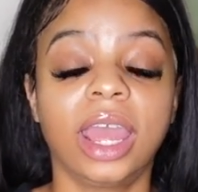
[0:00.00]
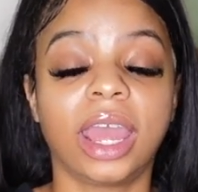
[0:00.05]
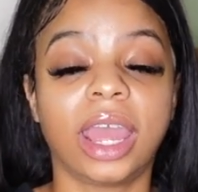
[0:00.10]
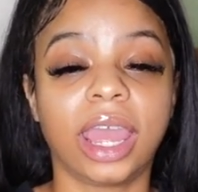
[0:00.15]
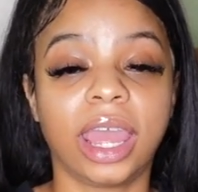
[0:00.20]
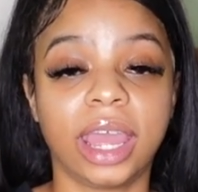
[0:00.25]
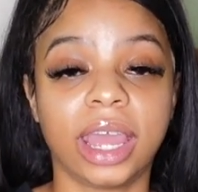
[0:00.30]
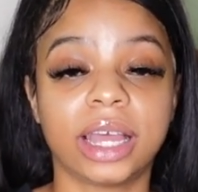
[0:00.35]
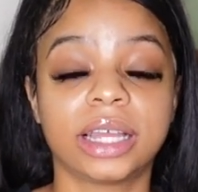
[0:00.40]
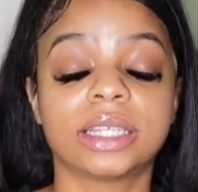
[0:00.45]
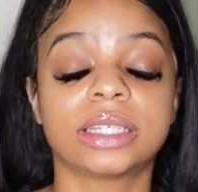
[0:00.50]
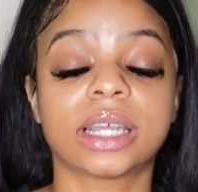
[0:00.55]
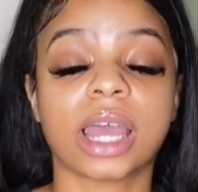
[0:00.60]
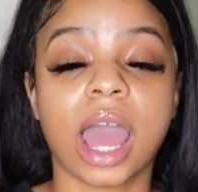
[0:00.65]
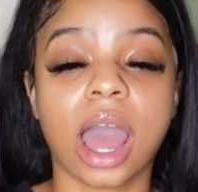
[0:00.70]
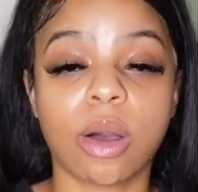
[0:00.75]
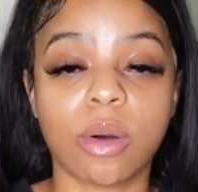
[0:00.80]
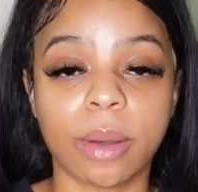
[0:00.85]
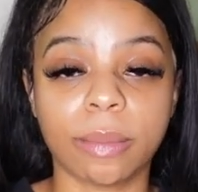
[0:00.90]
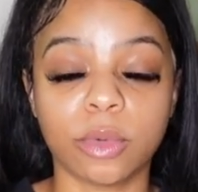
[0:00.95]
and
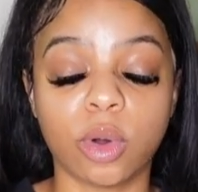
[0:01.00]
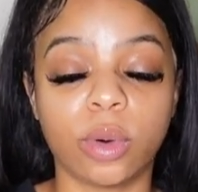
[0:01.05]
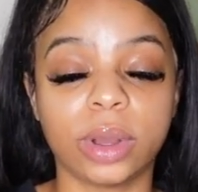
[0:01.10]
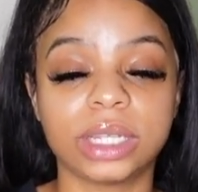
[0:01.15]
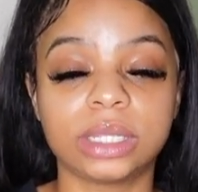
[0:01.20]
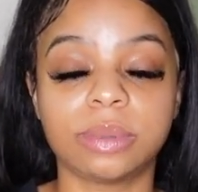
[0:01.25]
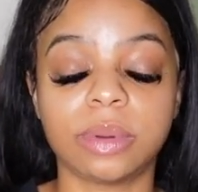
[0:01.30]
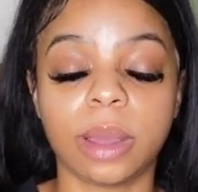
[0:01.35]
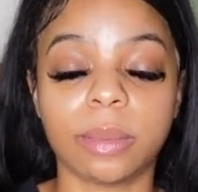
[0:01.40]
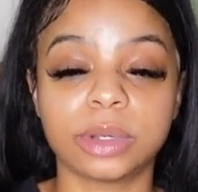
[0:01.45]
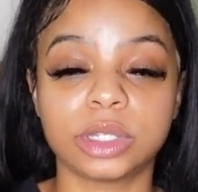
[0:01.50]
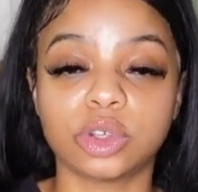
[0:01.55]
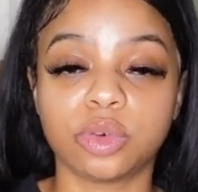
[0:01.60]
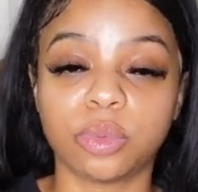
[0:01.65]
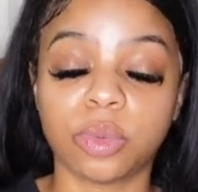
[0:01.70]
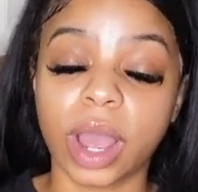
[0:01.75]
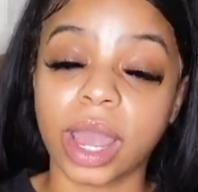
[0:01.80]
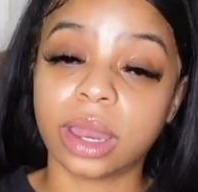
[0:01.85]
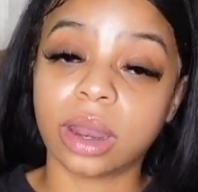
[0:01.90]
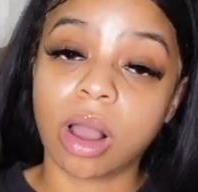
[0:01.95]
how I'm going to be able to
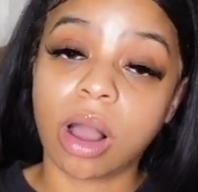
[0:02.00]
write